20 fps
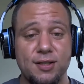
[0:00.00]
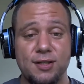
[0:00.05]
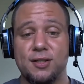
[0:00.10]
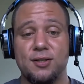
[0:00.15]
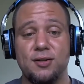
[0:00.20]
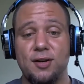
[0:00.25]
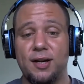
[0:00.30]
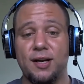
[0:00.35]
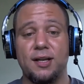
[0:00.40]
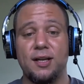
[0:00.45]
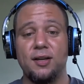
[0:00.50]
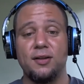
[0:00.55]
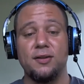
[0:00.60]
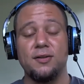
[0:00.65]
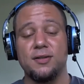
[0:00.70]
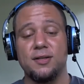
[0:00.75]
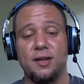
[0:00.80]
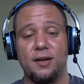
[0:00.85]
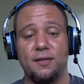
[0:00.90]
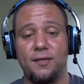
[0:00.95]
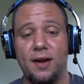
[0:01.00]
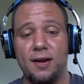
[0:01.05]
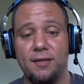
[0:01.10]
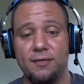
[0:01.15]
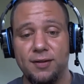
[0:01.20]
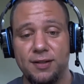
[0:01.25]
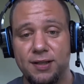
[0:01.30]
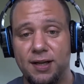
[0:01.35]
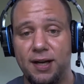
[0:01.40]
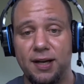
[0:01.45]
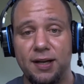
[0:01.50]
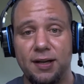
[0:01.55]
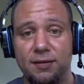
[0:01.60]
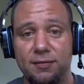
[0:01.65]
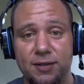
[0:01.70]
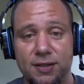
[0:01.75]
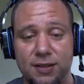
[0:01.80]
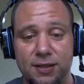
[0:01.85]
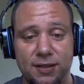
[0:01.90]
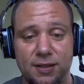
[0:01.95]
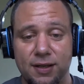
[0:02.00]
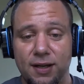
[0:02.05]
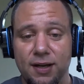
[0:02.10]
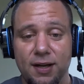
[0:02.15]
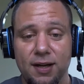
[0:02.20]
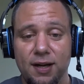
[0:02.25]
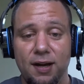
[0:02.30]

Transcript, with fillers: just try to kill yourself every day and it was just